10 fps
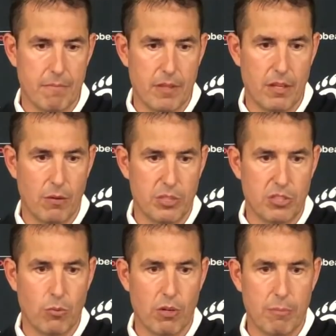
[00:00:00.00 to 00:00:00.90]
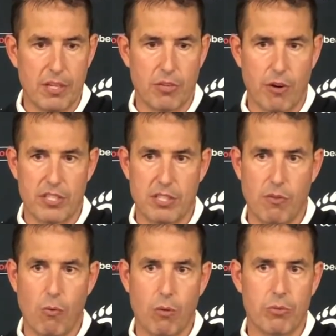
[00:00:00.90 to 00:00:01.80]
We still want to be
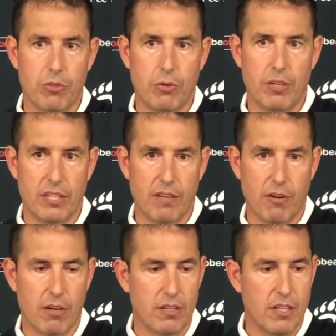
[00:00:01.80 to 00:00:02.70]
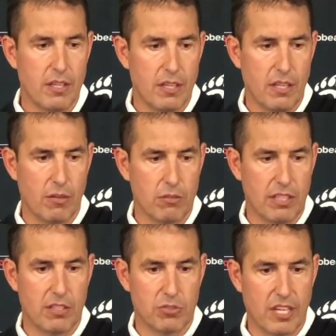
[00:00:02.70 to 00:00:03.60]
aggressive in what we're doing and give our,
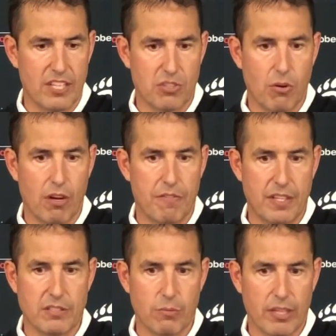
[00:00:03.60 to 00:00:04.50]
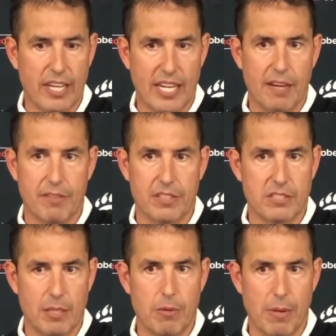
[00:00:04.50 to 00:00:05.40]
let those guys know offensively we've got
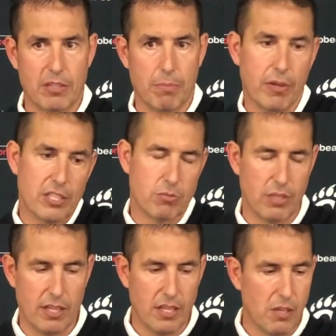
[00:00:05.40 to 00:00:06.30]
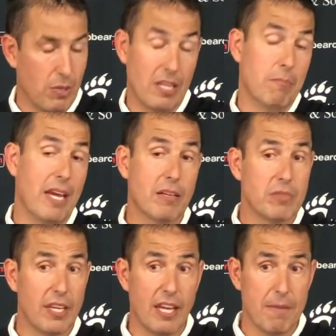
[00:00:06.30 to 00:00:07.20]
confidence in them to make the plays. We didn't make them
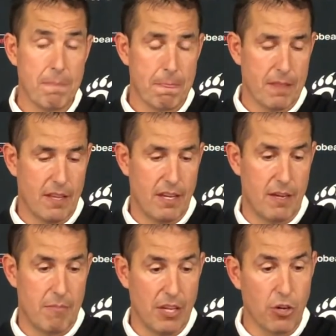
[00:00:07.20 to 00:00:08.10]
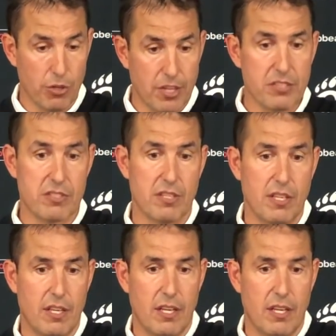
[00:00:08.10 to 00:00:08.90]
today. It hurt us.